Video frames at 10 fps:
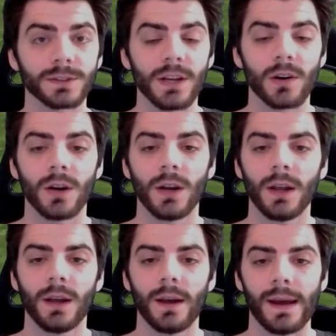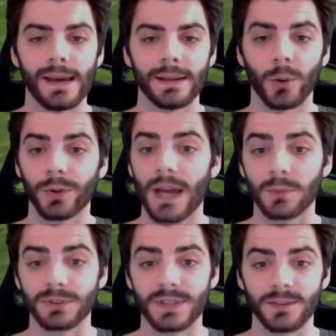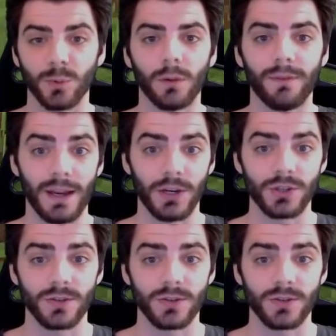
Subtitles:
here and all the armor stands will vanish.